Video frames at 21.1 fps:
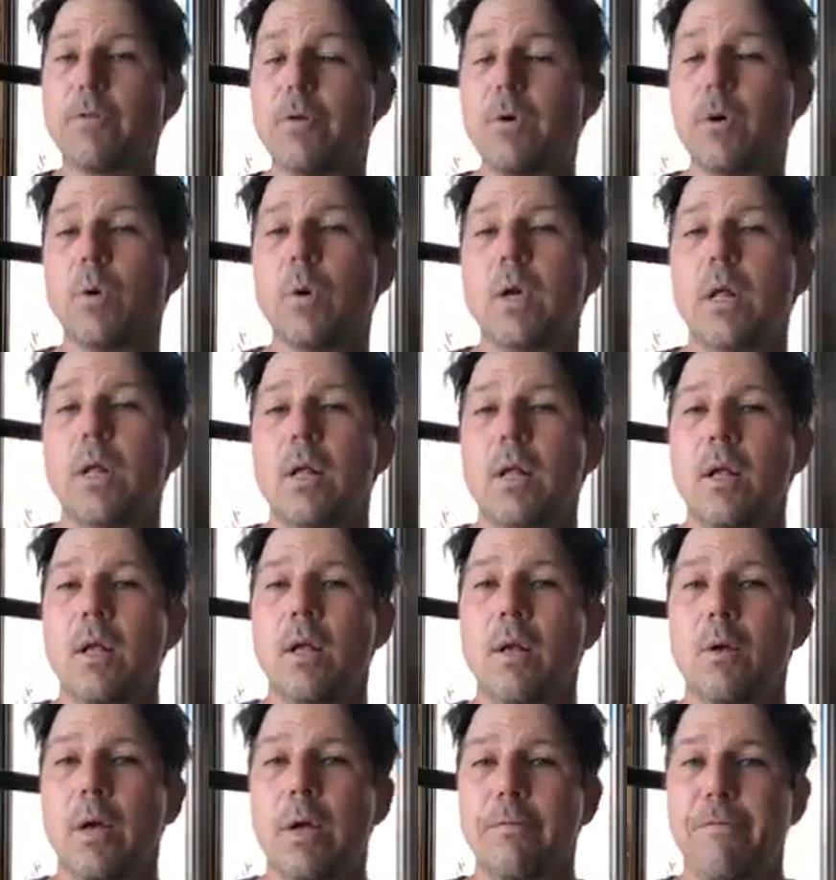So
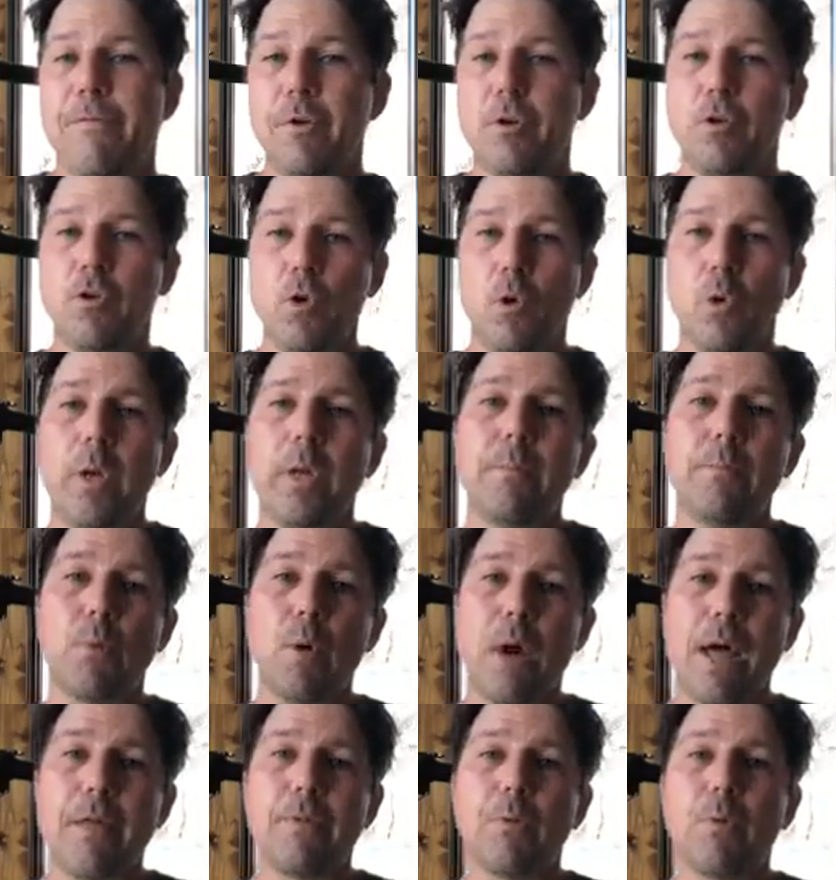if you're doing
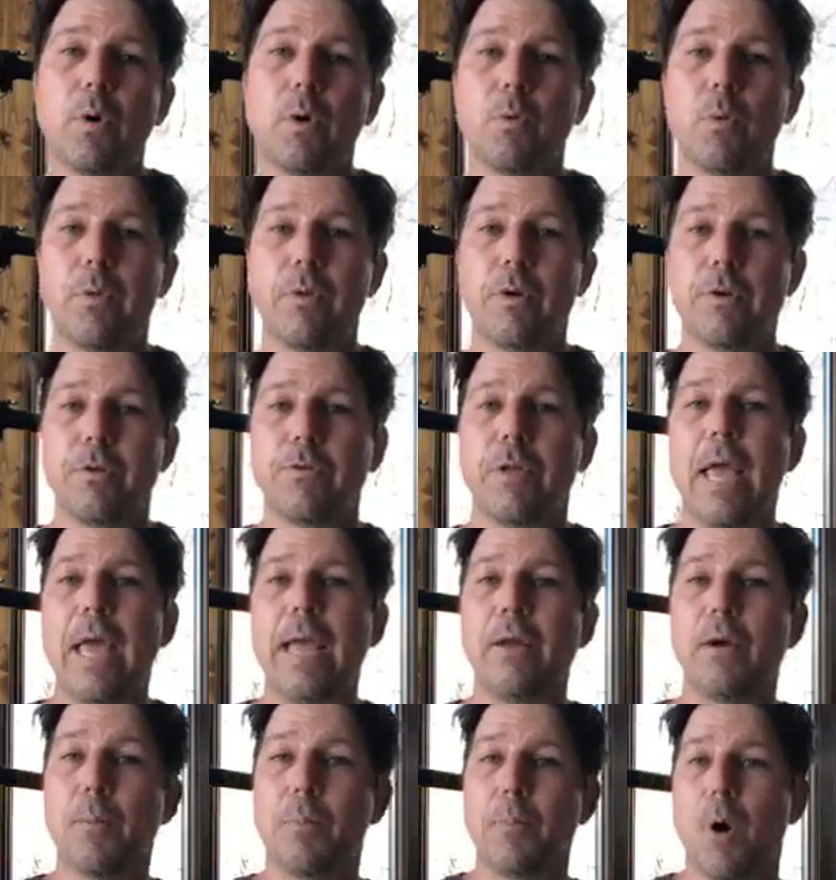breath work where they're
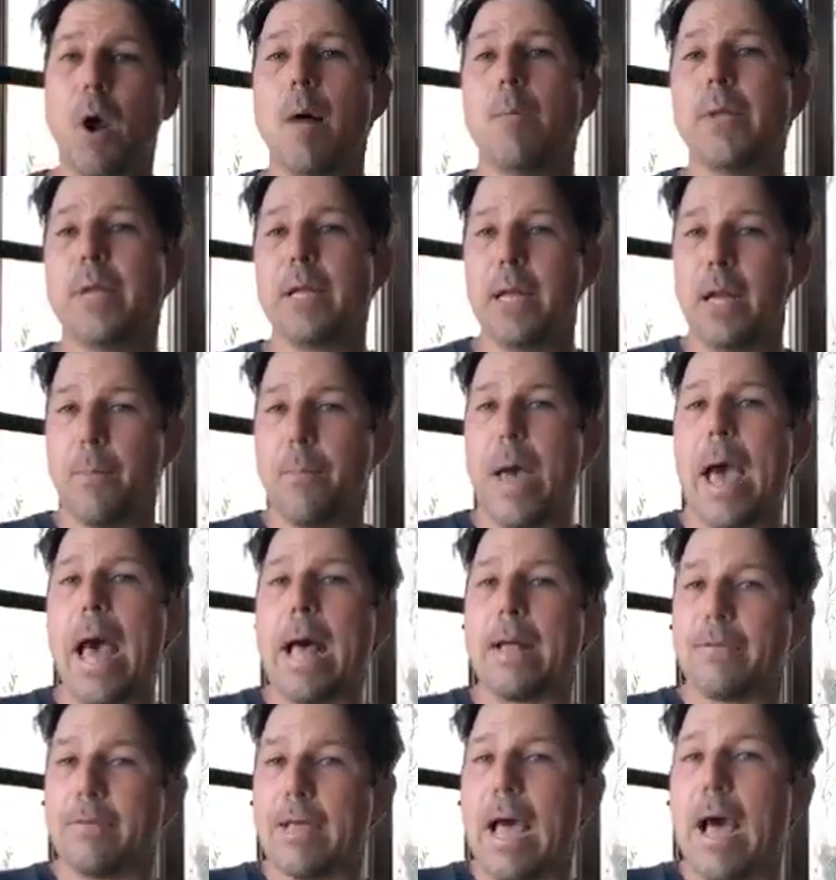saying you're probably going to
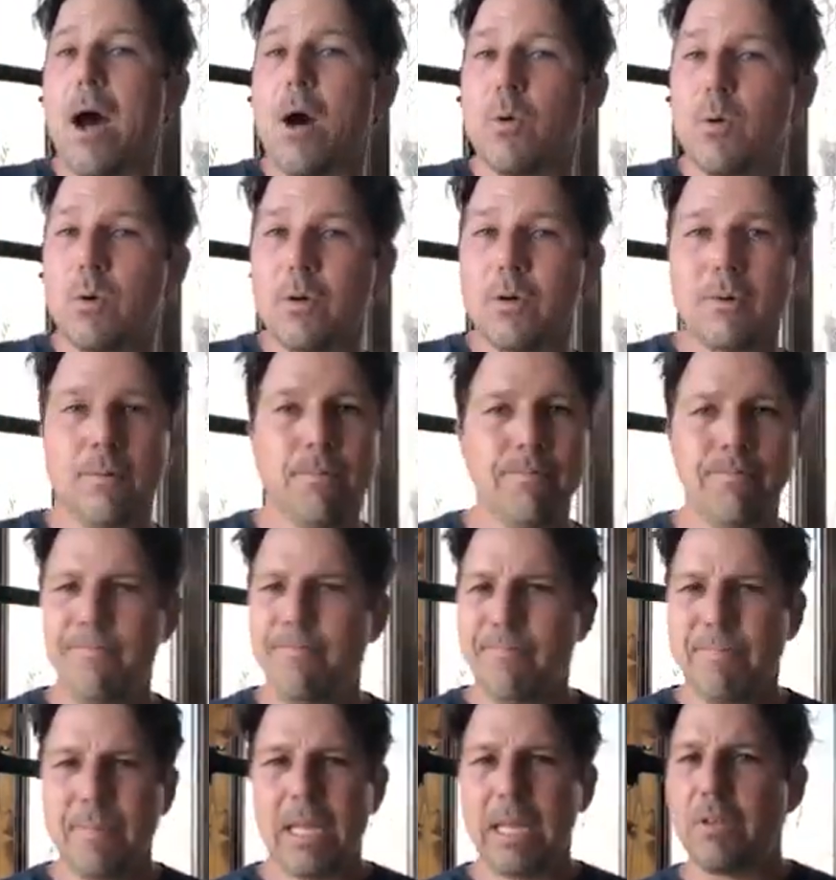pass out,
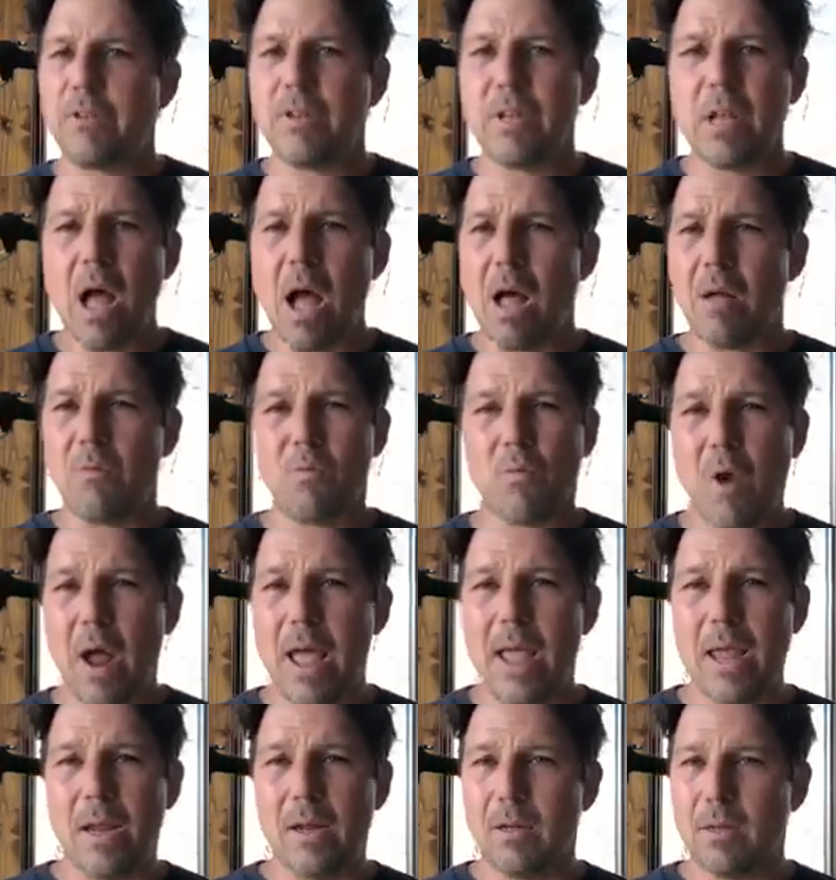it's not
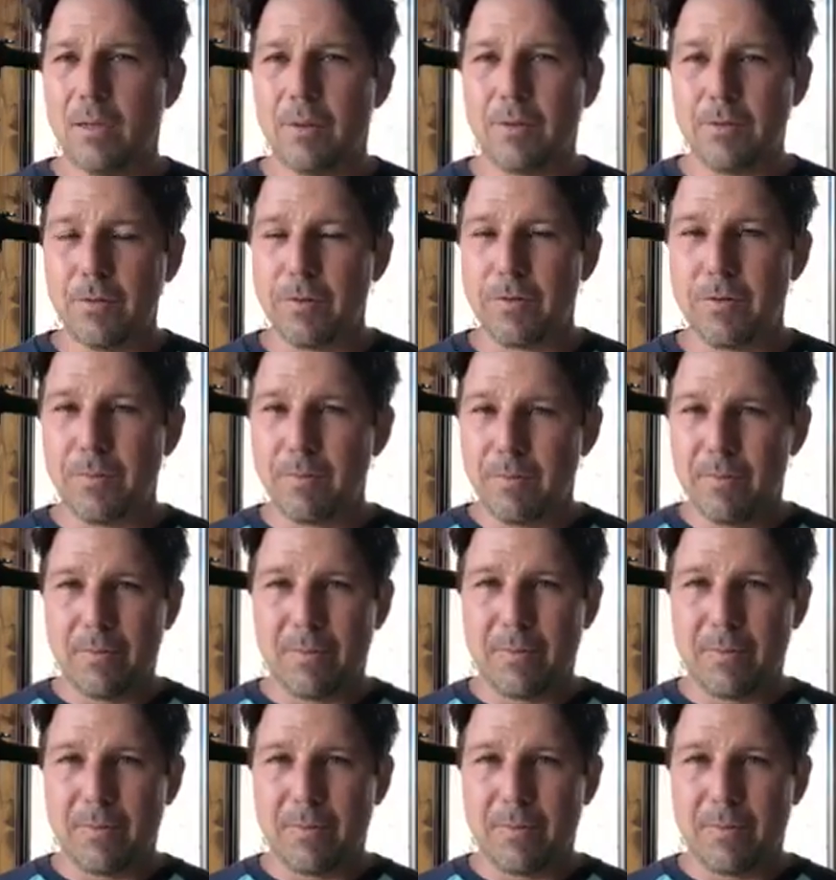right. It's just,